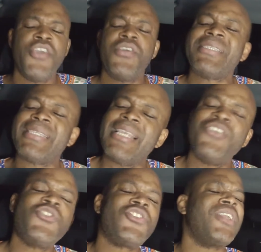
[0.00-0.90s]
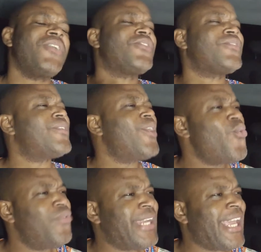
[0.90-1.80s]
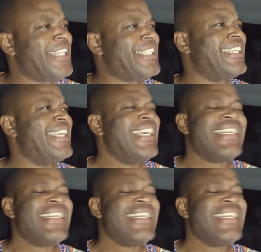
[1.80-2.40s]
See, you should have slow nation.